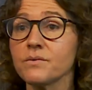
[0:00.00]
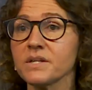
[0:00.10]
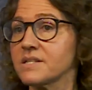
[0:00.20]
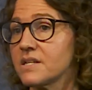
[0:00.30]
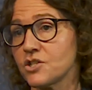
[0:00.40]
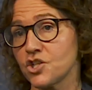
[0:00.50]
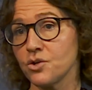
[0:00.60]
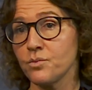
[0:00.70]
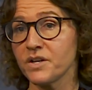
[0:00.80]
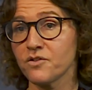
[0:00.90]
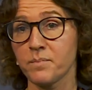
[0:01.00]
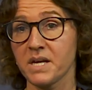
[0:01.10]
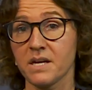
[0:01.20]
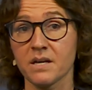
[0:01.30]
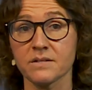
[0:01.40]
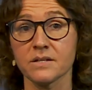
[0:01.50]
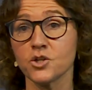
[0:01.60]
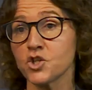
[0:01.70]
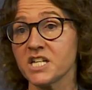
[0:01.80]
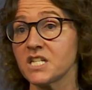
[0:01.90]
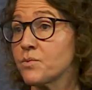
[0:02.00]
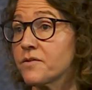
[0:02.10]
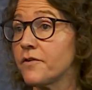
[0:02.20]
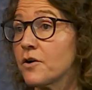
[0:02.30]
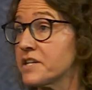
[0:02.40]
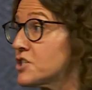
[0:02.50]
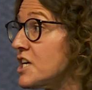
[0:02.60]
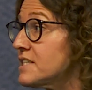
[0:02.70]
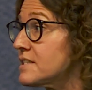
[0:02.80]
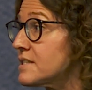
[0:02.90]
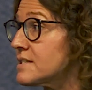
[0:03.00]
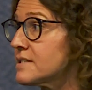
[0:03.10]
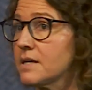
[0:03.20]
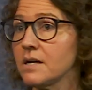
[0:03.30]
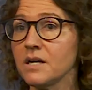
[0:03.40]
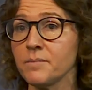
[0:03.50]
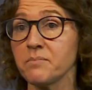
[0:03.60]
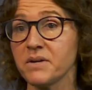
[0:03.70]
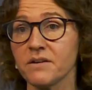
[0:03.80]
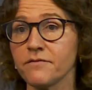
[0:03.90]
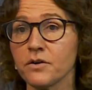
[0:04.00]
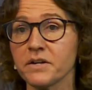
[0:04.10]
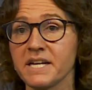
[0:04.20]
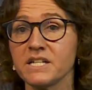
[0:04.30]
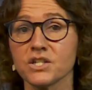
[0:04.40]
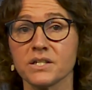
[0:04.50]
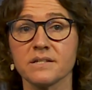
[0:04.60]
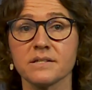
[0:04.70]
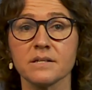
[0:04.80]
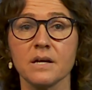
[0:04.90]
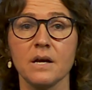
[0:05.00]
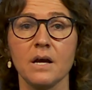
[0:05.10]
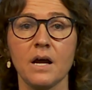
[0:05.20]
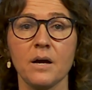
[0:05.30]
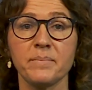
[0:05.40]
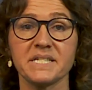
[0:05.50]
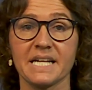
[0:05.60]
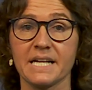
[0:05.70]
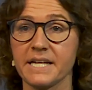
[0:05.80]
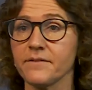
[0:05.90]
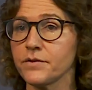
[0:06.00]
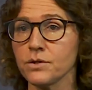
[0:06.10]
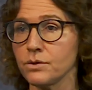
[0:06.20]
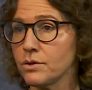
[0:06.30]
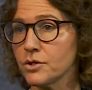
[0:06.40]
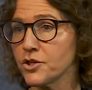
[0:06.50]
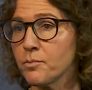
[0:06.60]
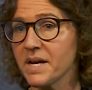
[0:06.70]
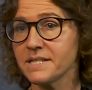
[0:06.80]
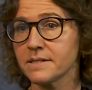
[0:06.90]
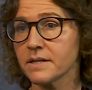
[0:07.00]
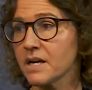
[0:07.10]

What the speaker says: this issue with being associated with foreign agendas and being foreign agents. Particularly if you're based in a